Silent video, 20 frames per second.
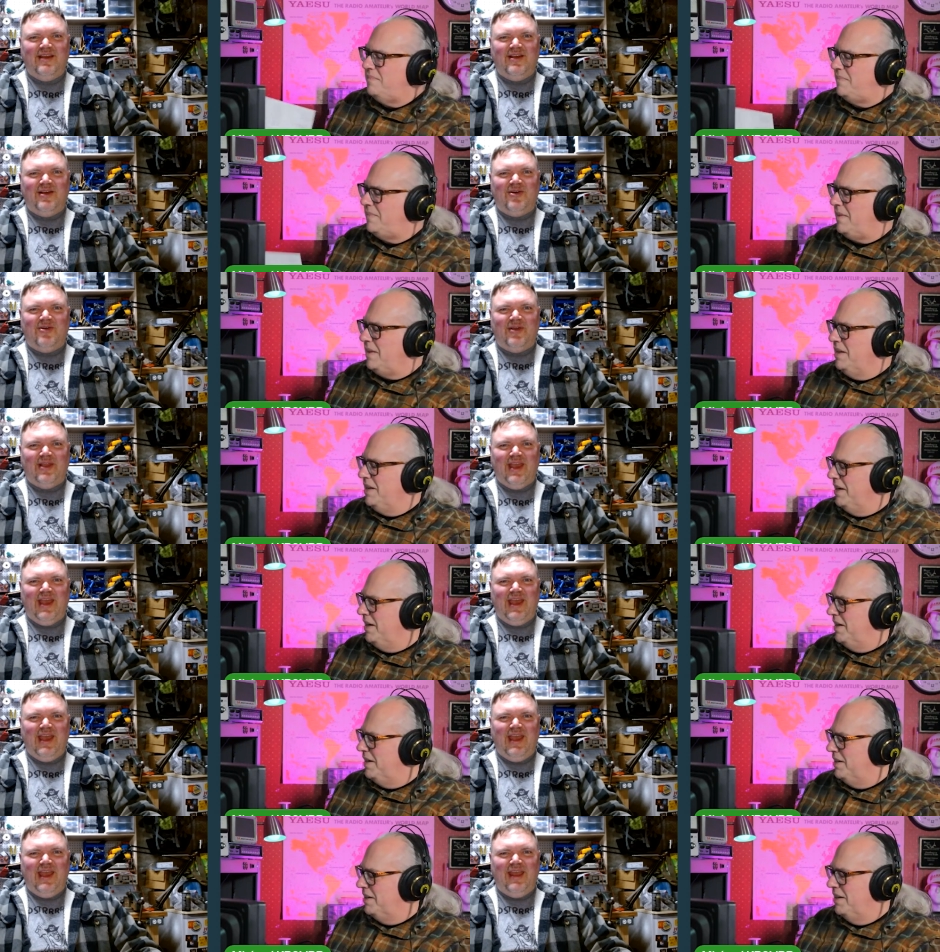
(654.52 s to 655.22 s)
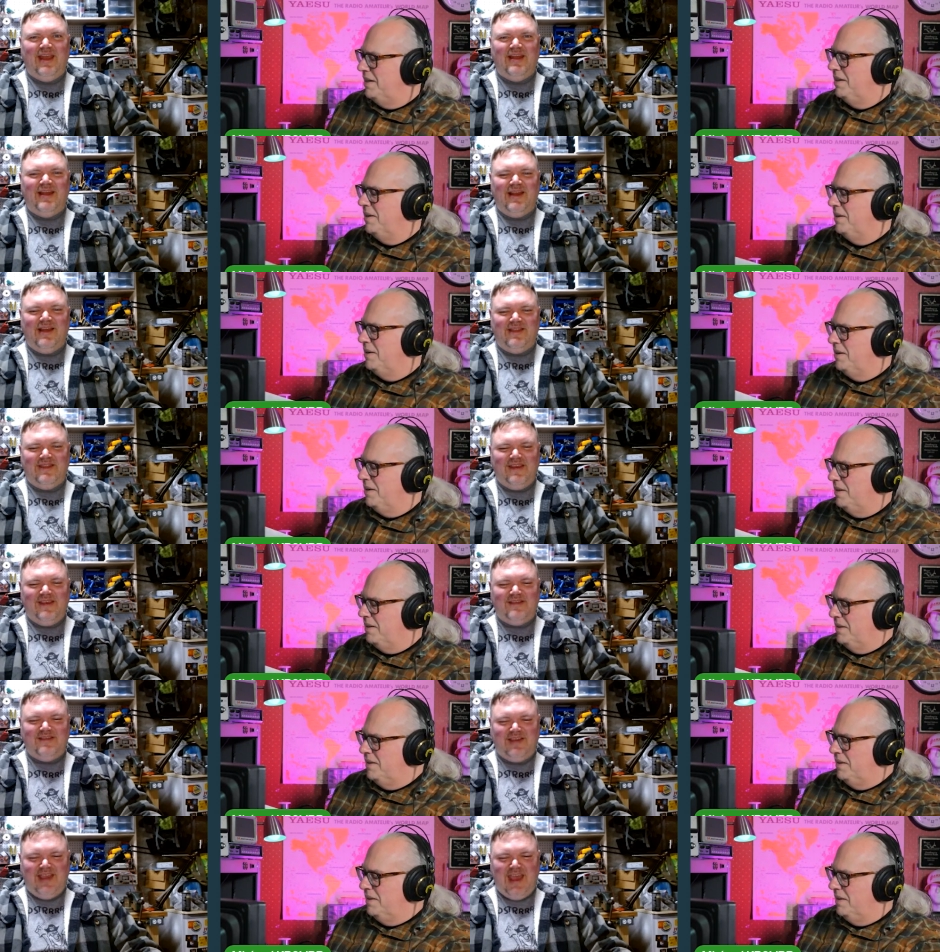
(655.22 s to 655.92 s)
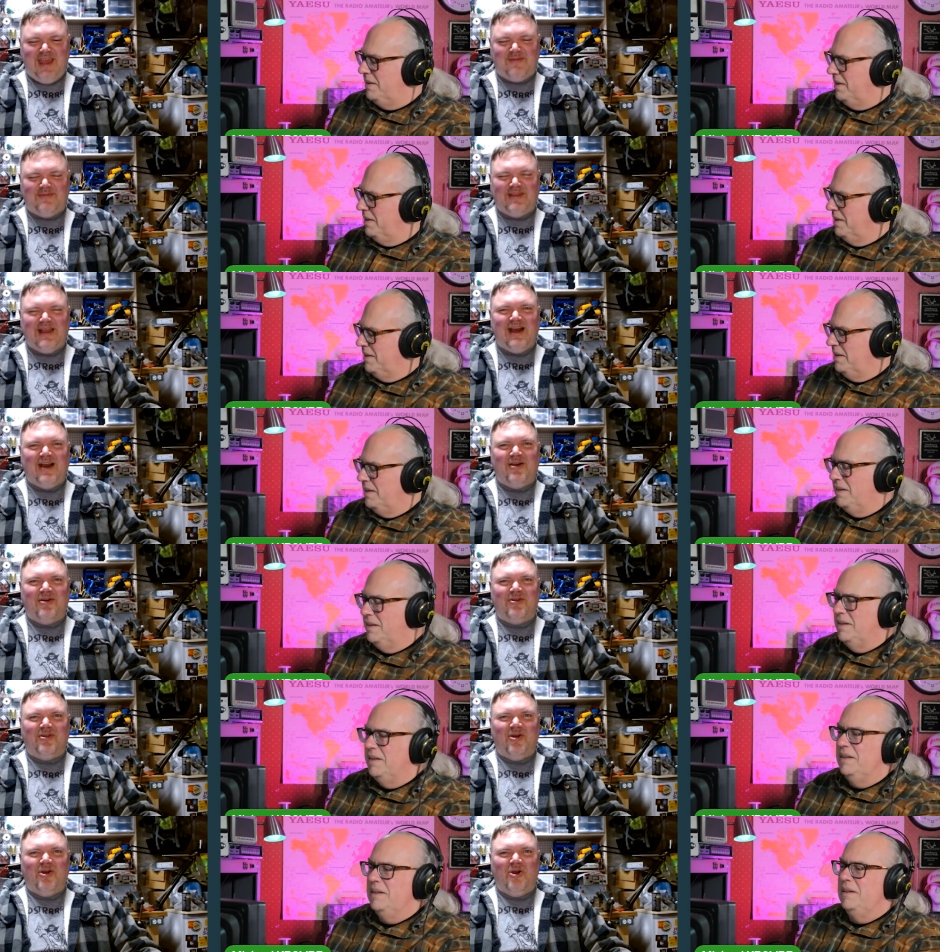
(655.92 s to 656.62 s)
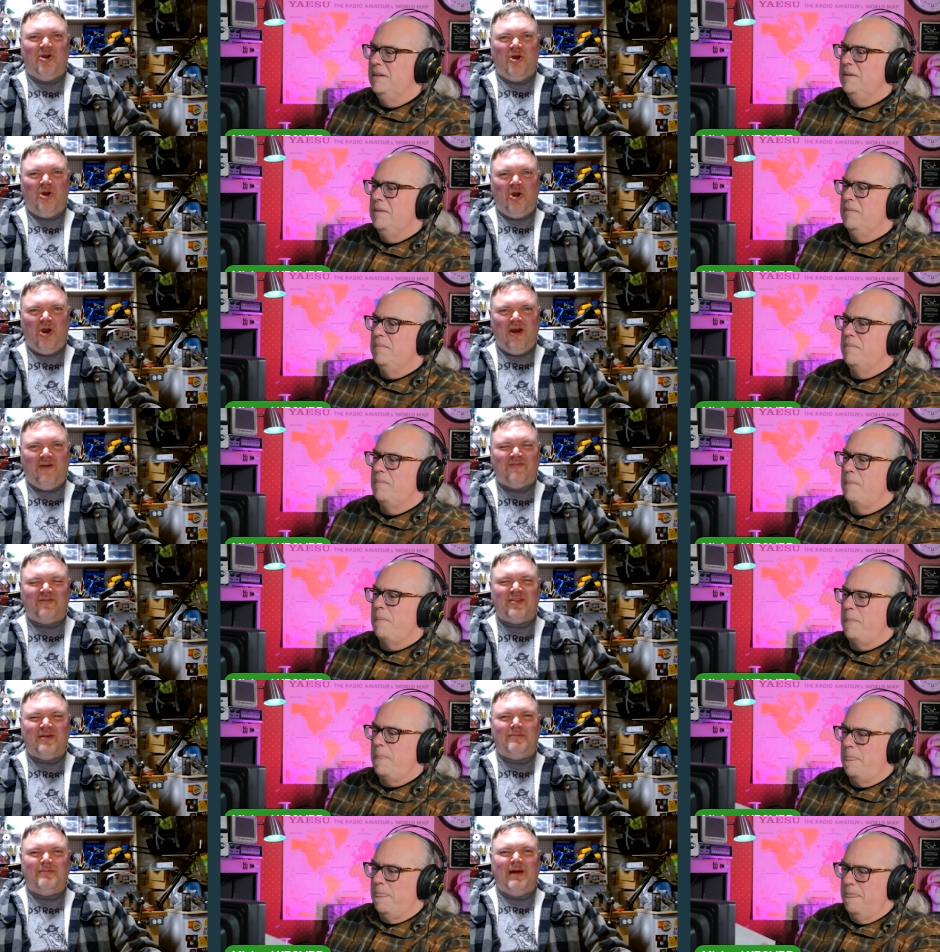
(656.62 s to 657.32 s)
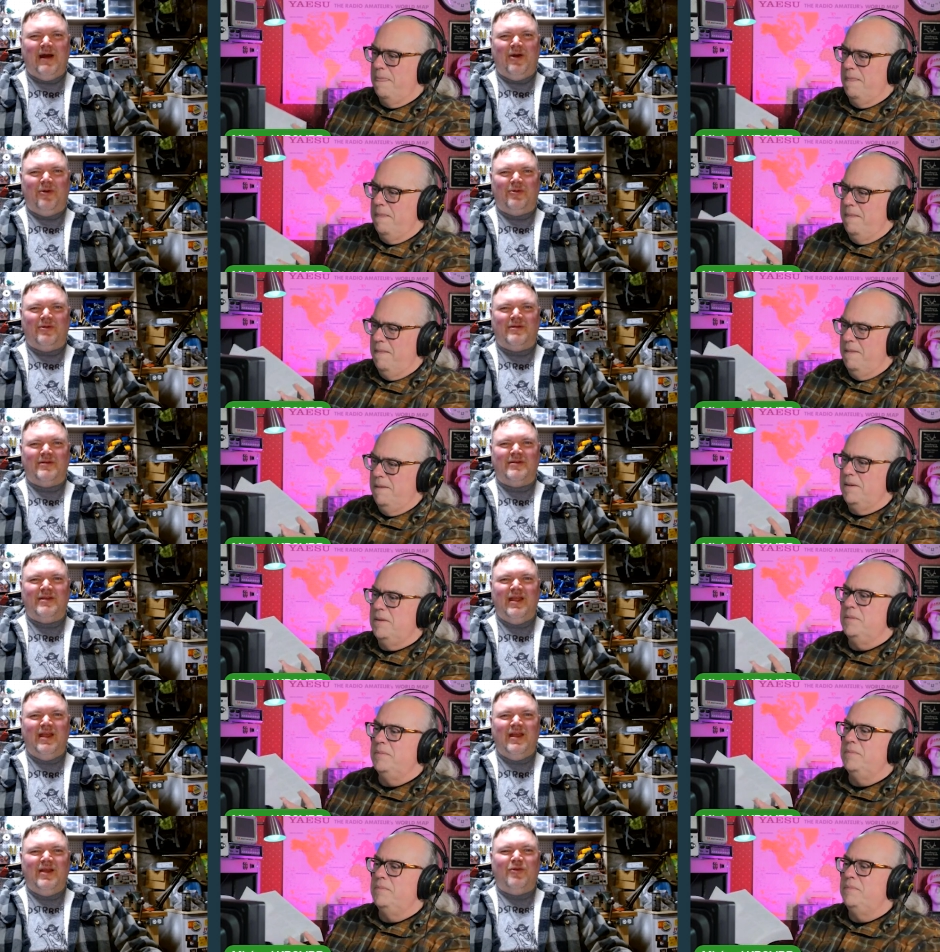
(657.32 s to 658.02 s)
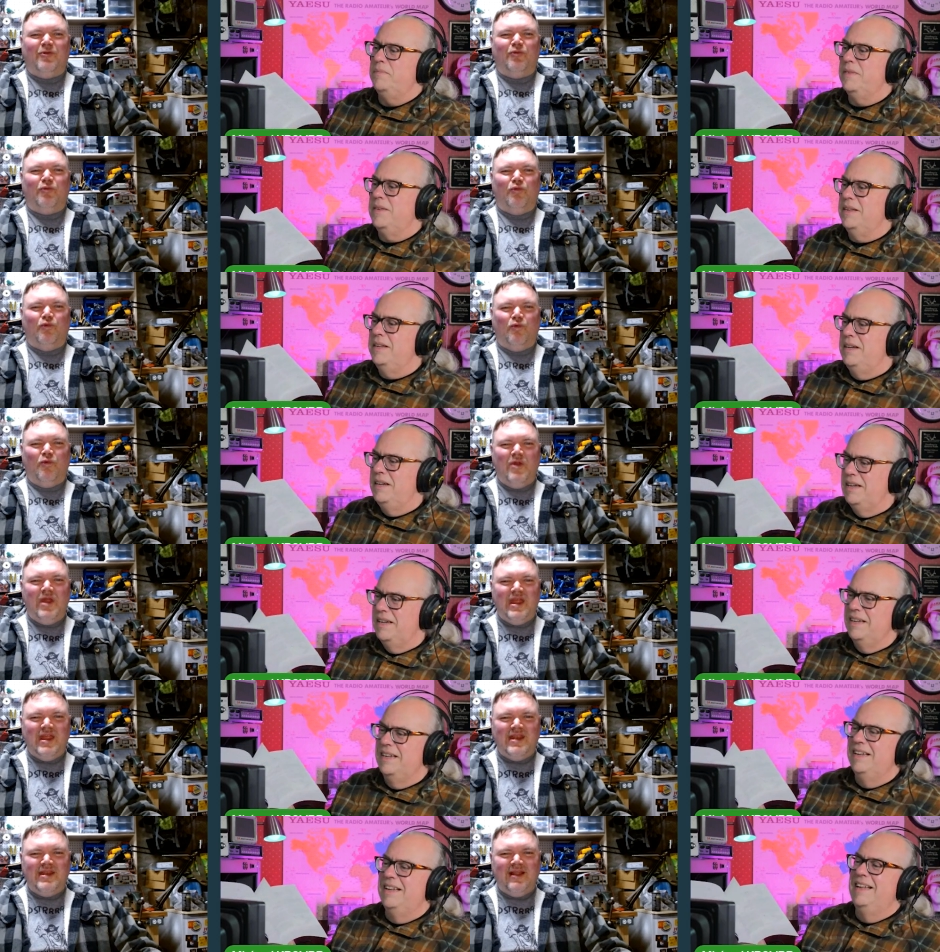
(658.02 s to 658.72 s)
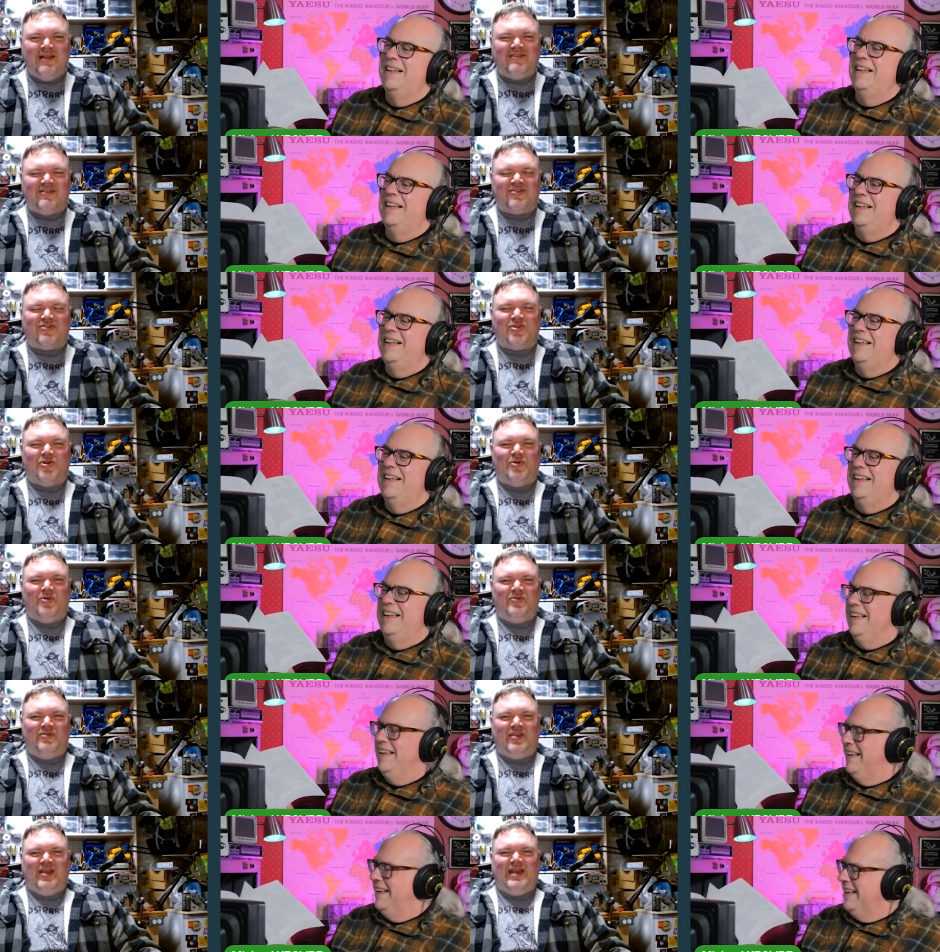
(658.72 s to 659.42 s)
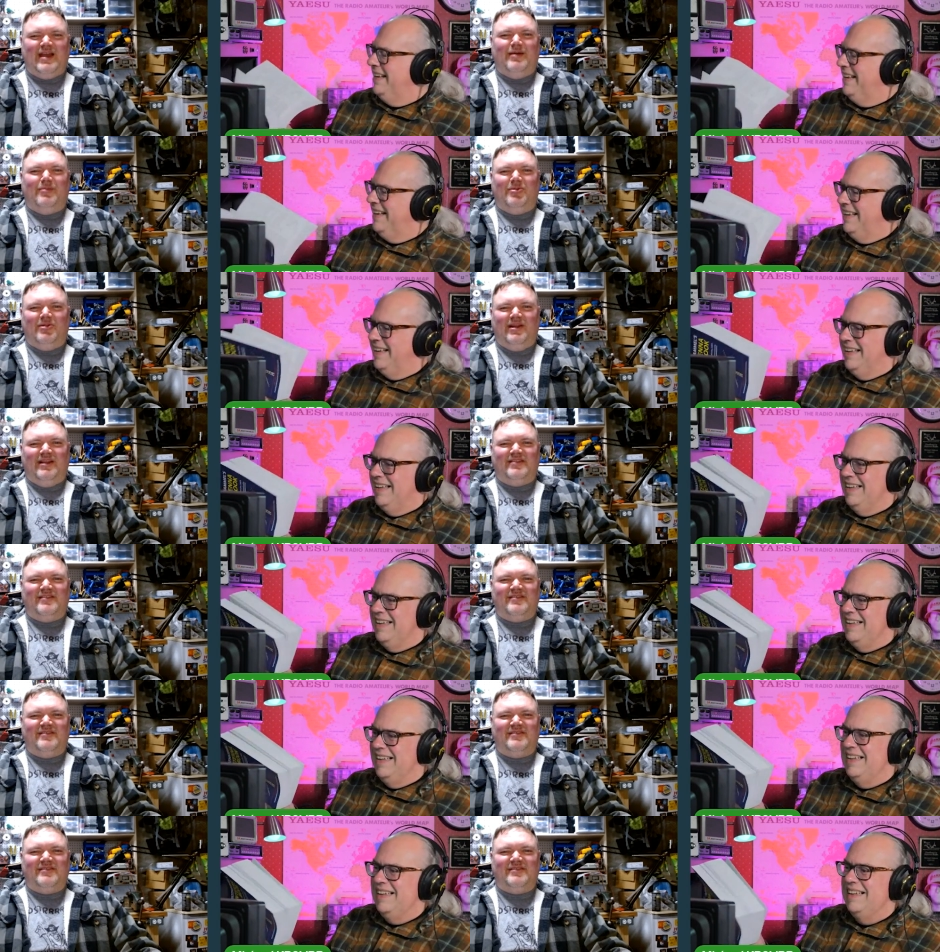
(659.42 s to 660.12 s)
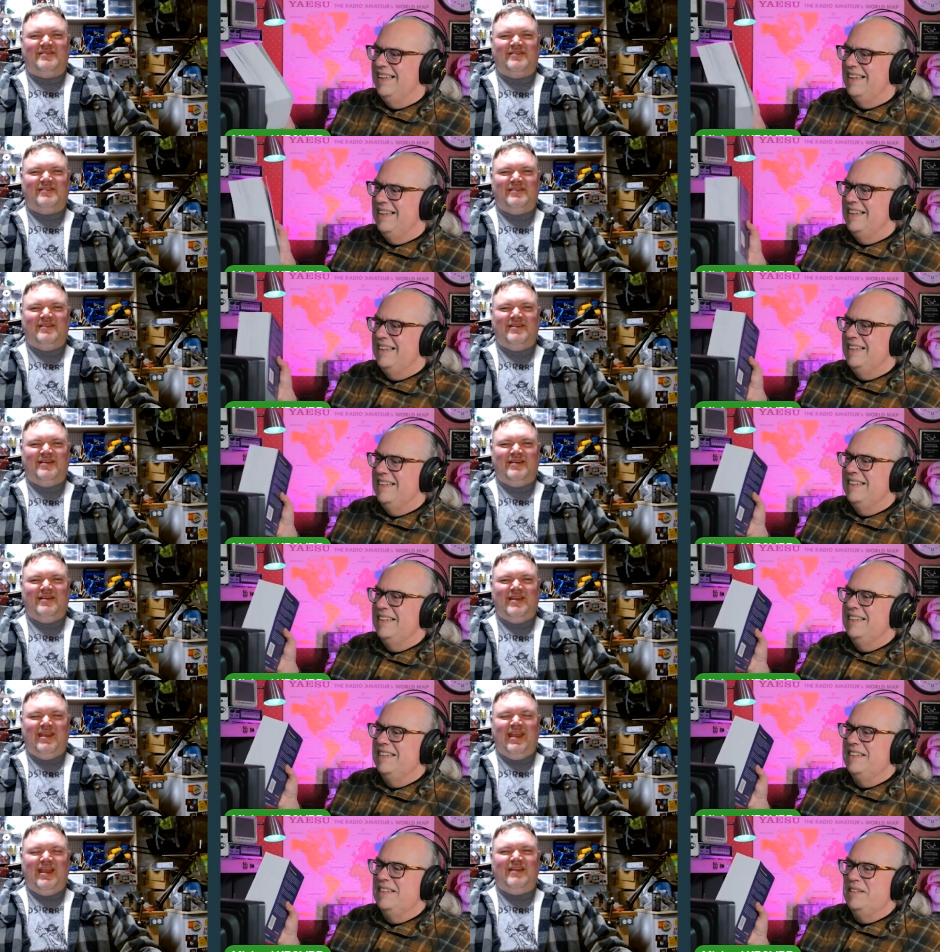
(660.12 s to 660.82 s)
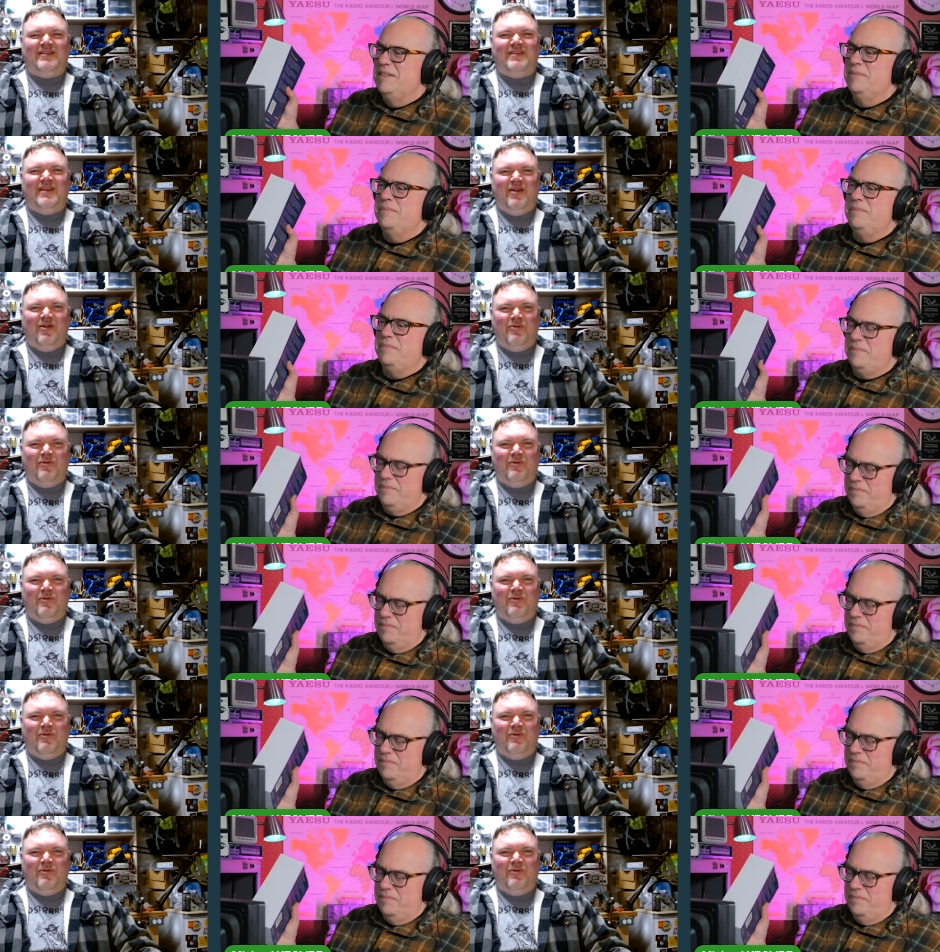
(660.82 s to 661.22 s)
Speaker 1: Yeah. Okay. This came down off the mountain, written in stone tablets in the